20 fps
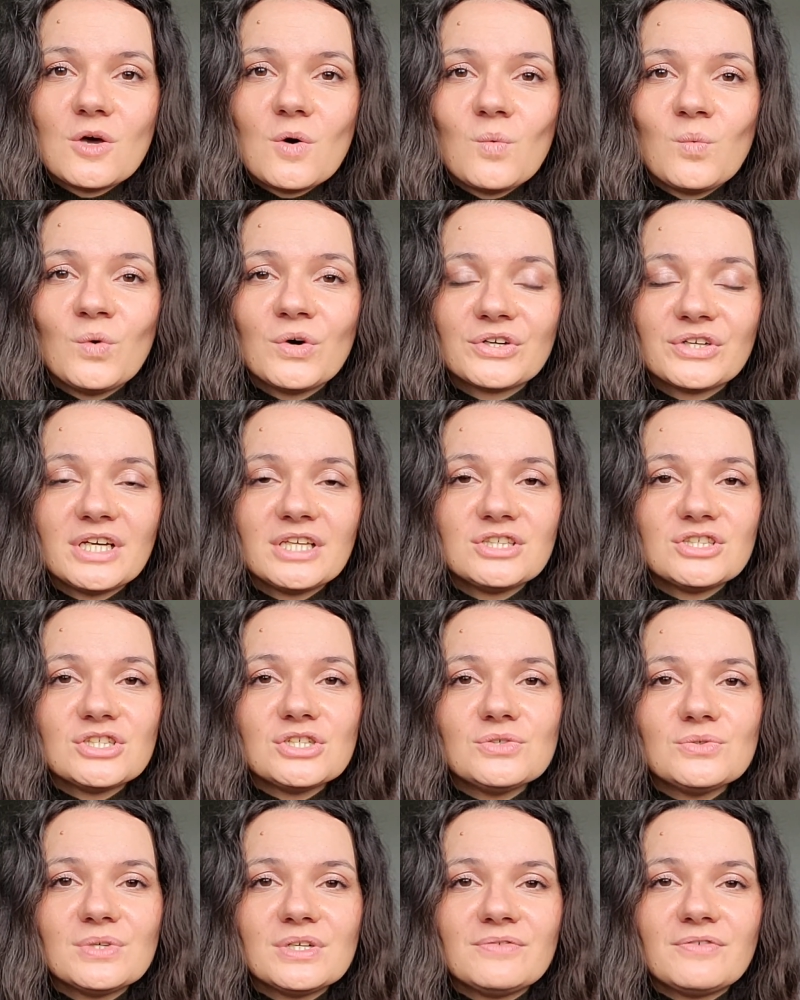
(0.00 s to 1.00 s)
what do I
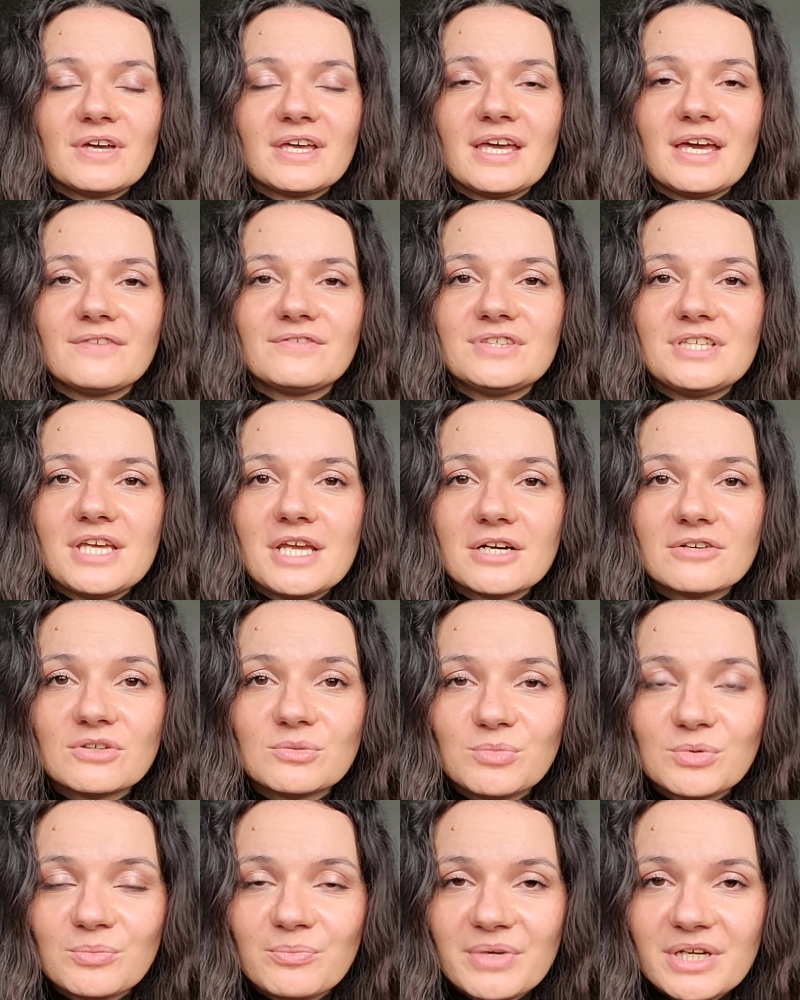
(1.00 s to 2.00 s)
do if I have
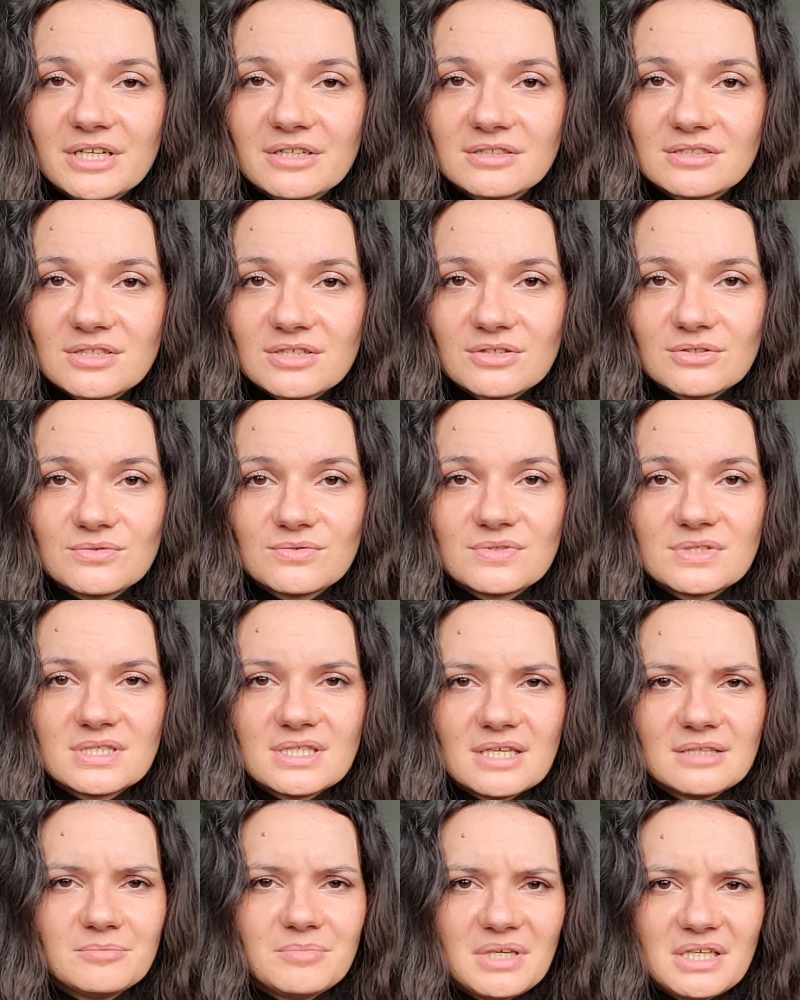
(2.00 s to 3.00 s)
terrible baritones
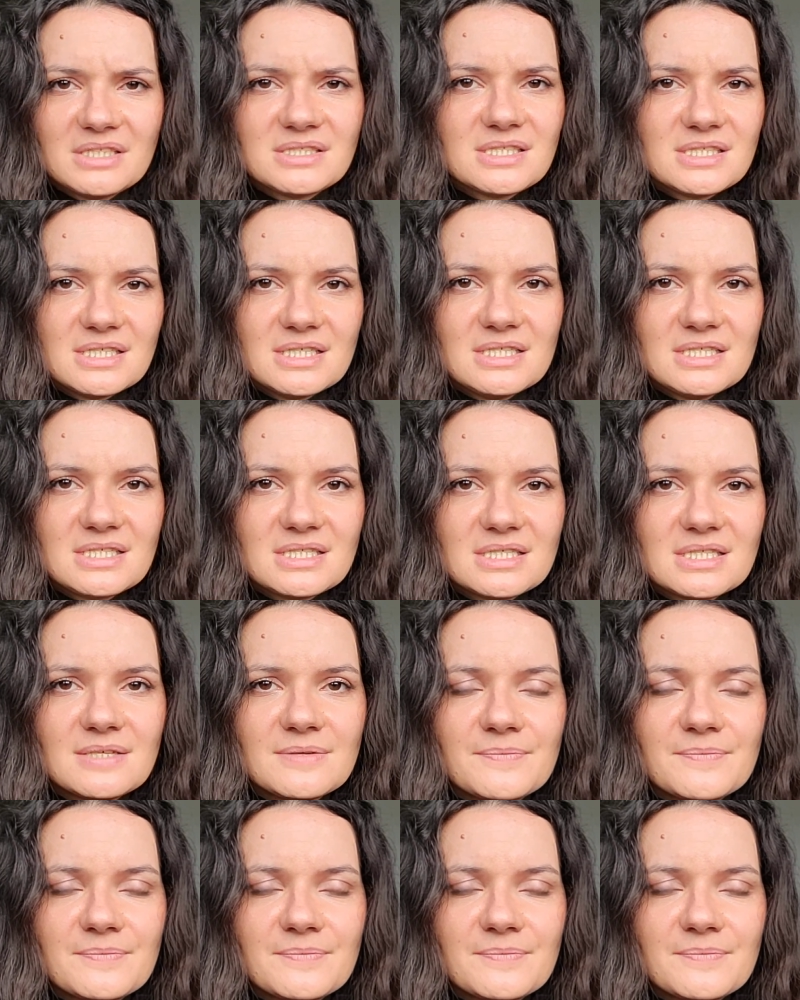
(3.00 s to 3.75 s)
and basses?